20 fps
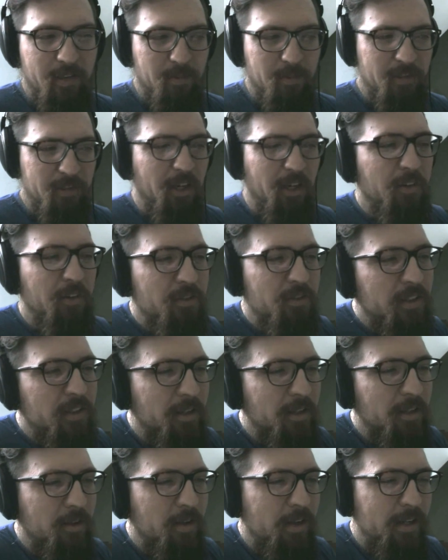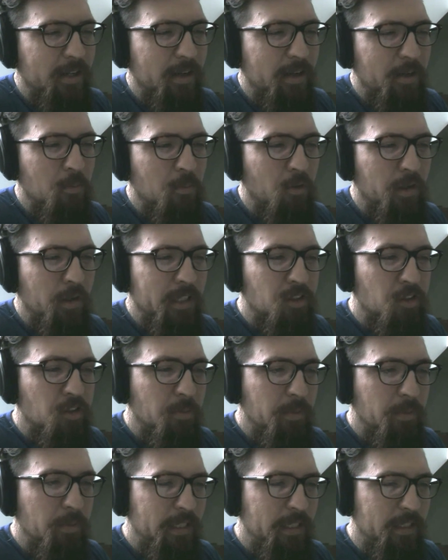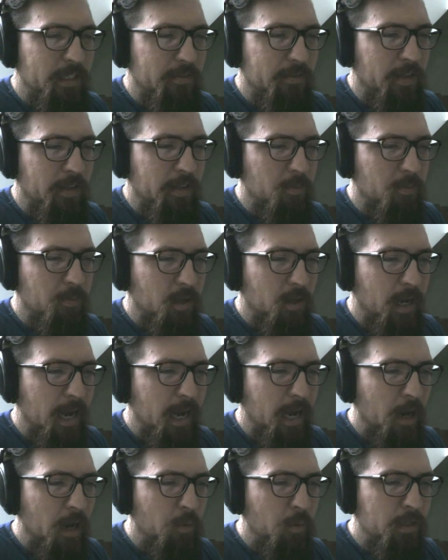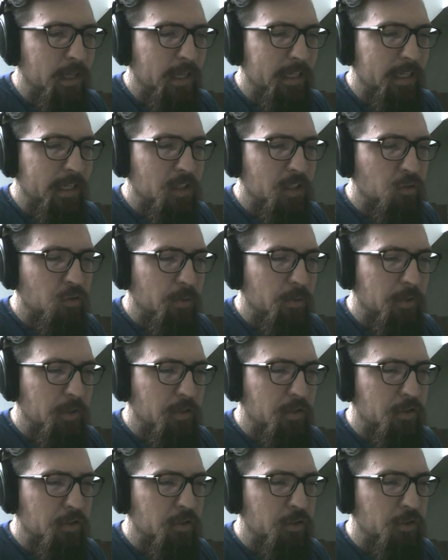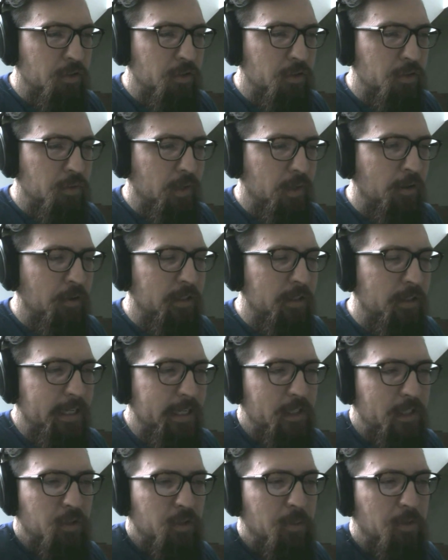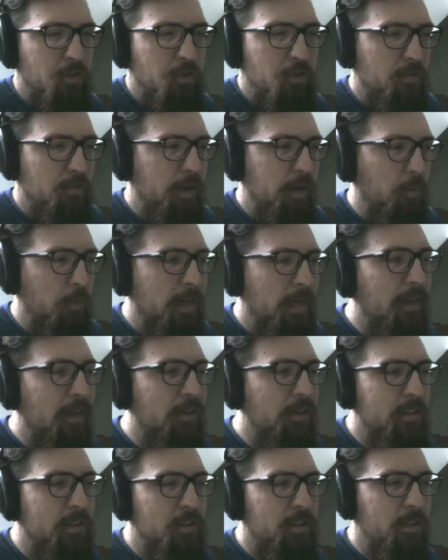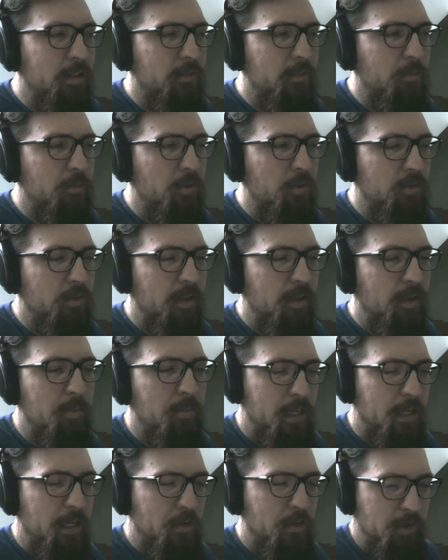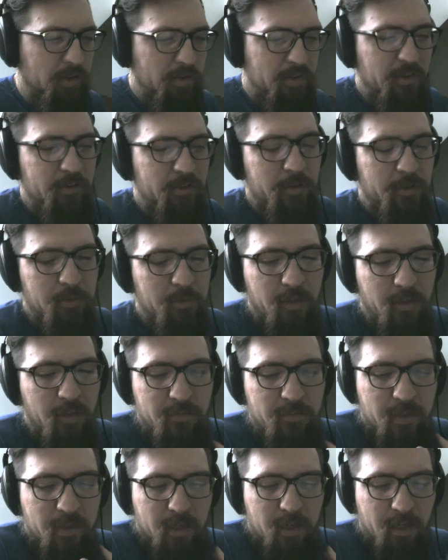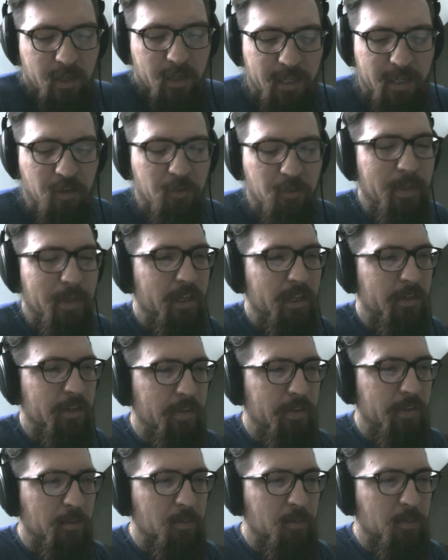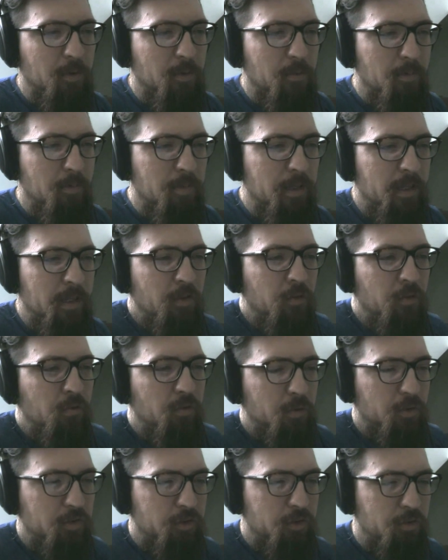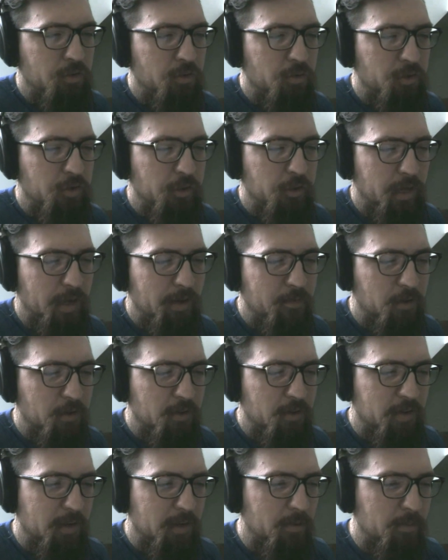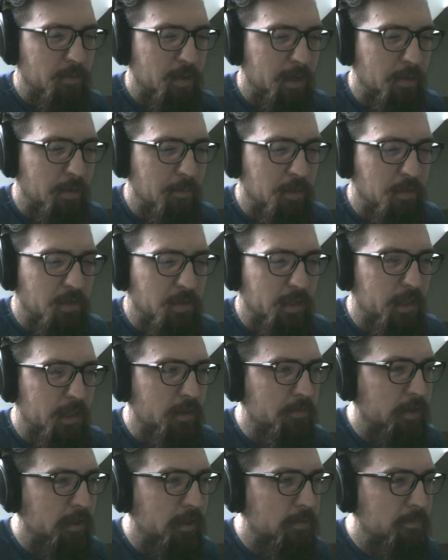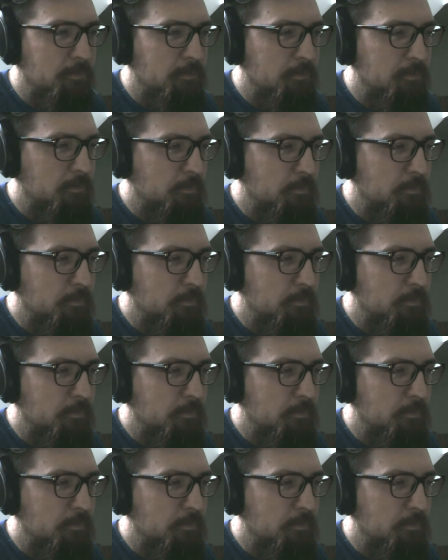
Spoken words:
themselves a more intermediate developer, how could they contribute to the framework? How could somebody who considers himself an intermediate developer be useful to your efforts in building Laravel?